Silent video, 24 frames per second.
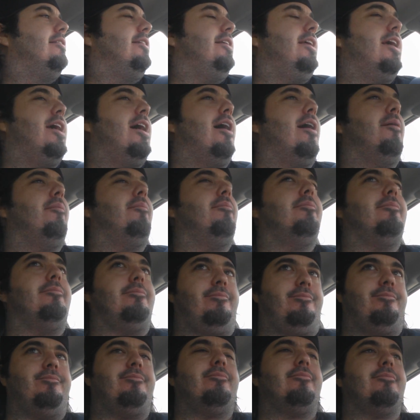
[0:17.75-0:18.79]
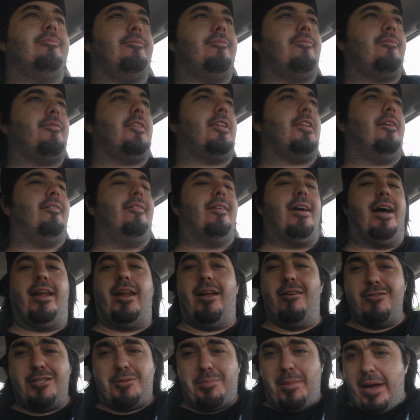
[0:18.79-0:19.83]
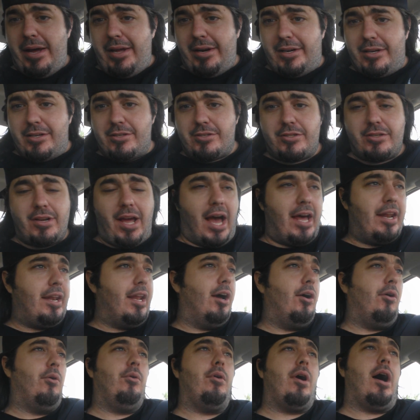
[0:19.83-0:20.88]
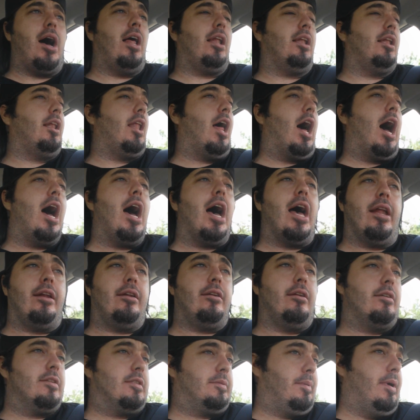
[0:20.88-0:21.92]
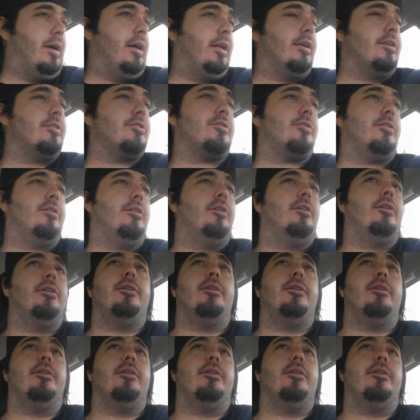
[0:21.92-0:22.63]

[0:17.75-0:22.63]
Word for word: Yep. I know Spanish. I know a lot of Spanish.